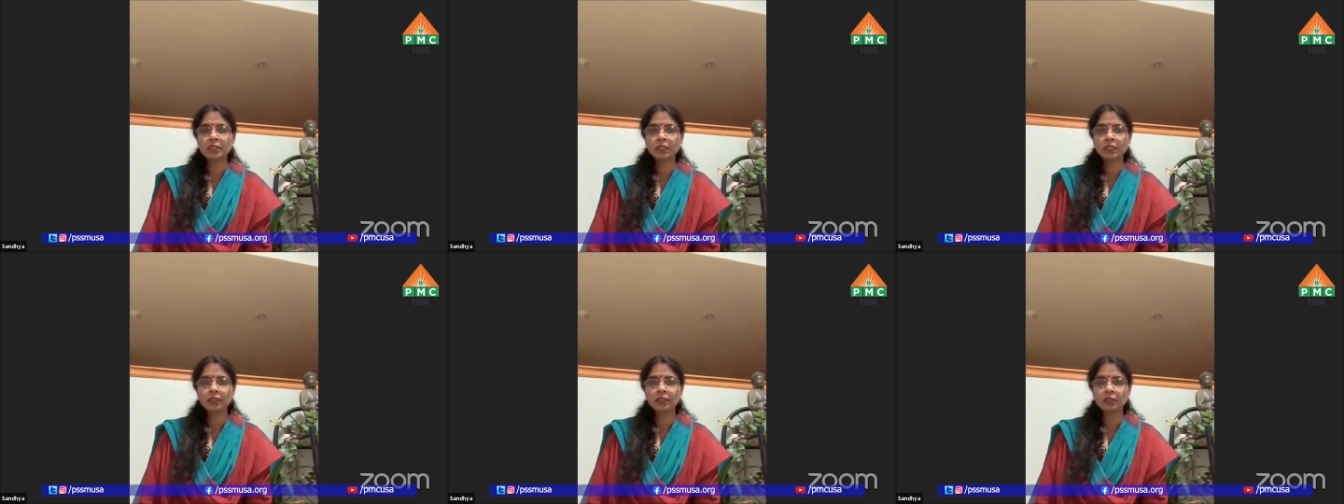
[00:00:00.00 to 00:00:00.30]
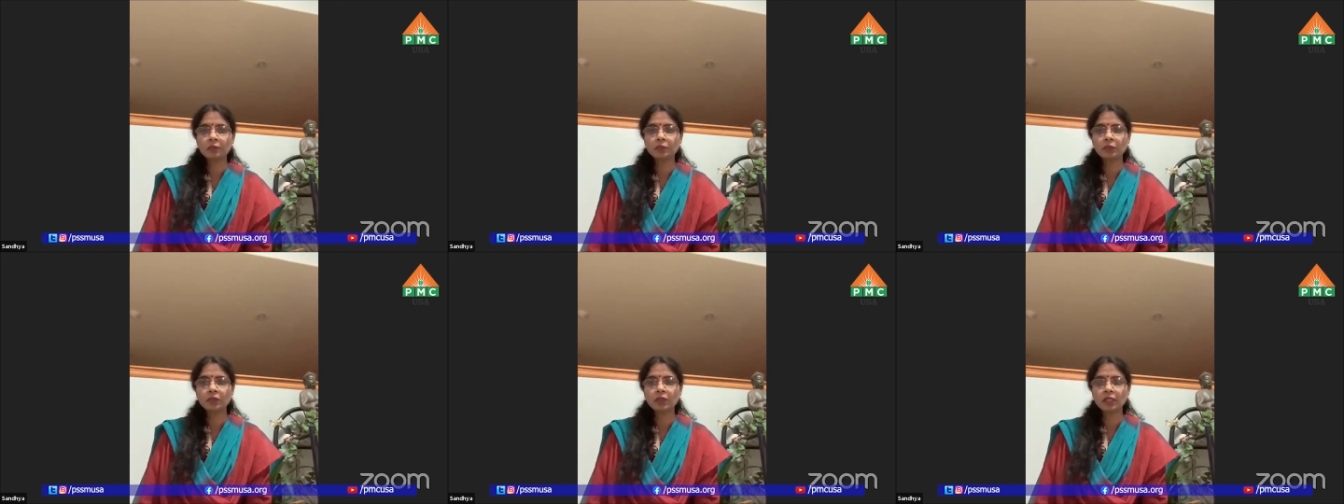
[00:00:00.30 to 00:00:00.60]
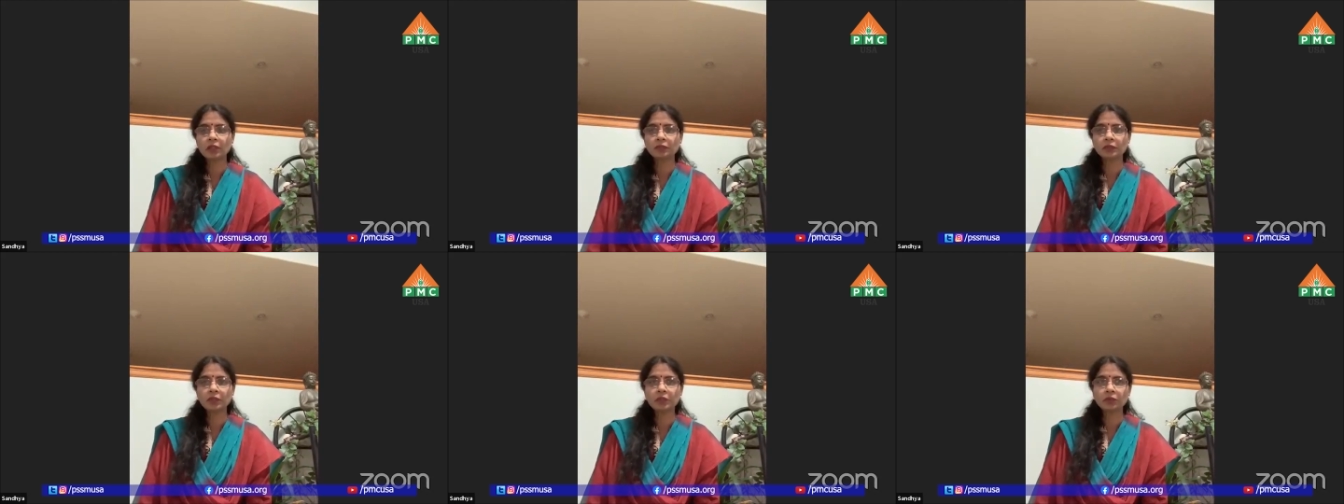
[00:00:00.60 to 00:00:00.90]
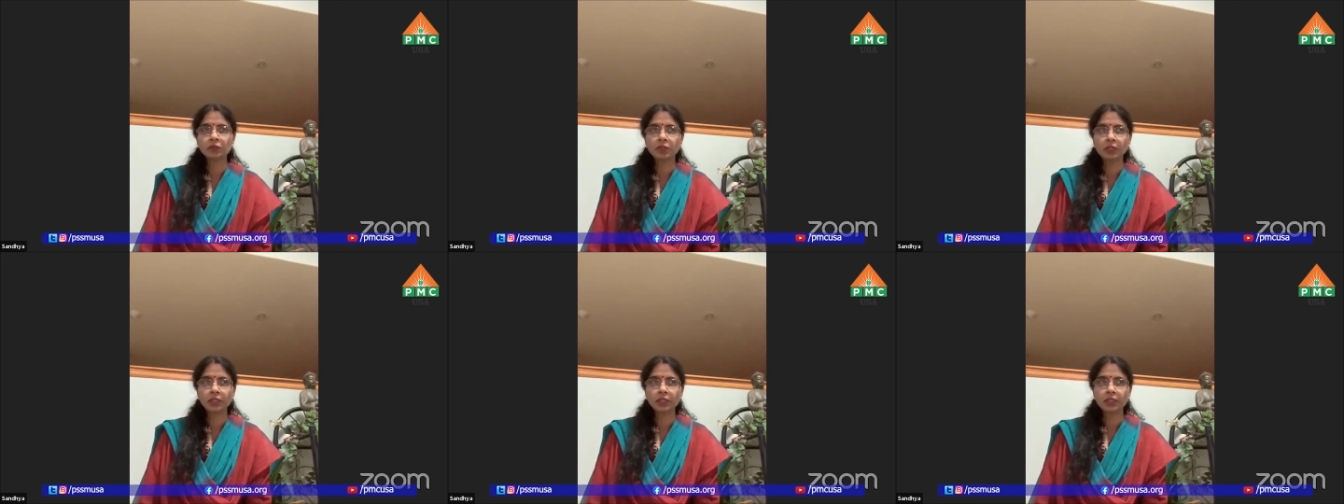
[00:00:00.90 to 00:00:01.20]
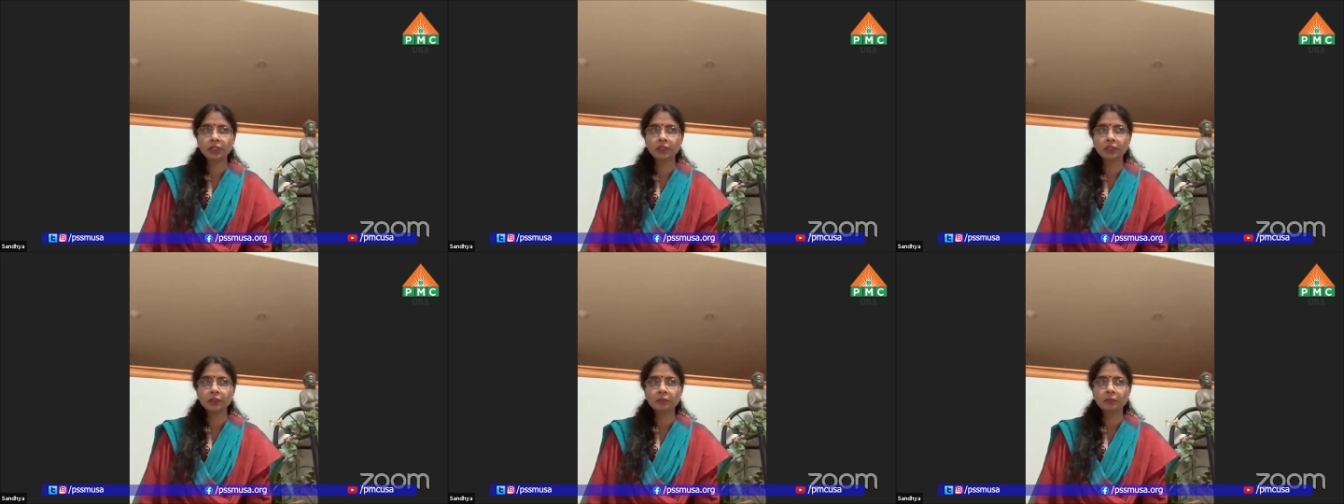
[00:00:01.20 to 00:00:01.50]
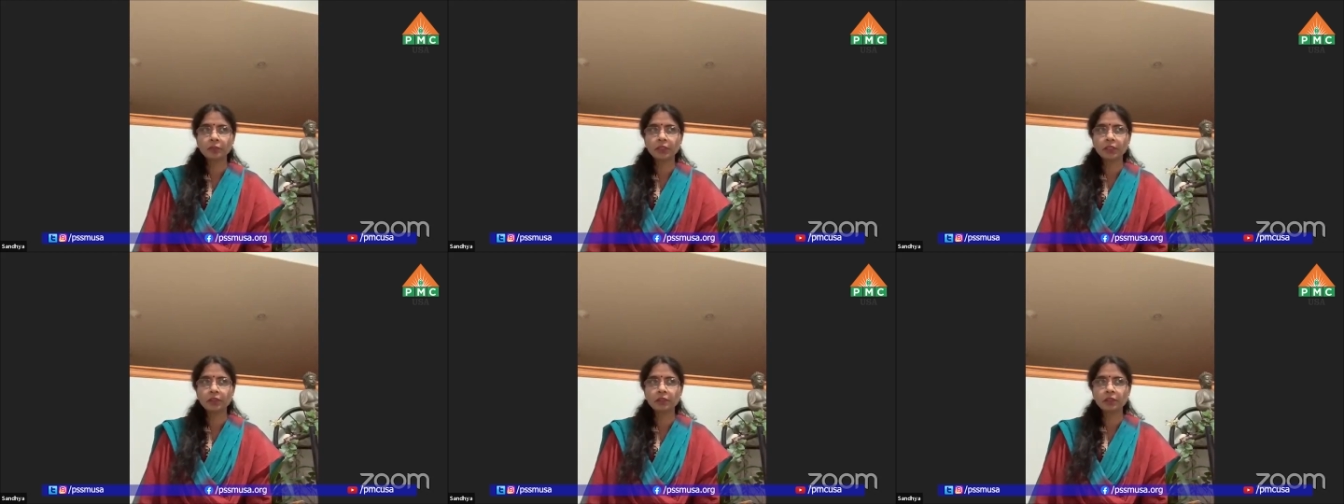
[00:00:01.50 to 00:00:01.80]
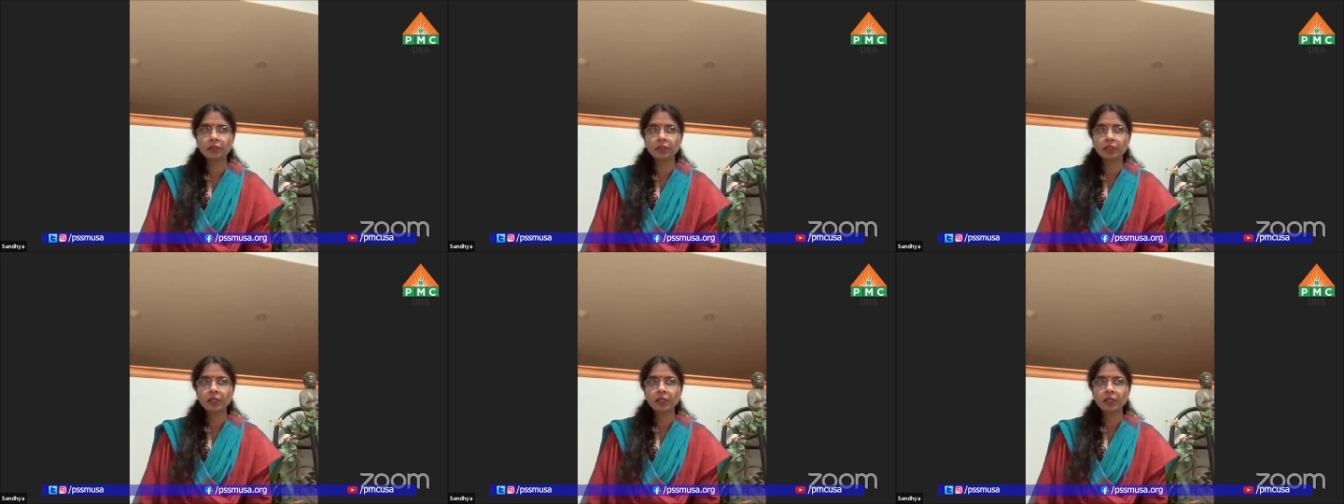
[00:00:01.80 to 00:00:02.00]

seeing the book or without reading the book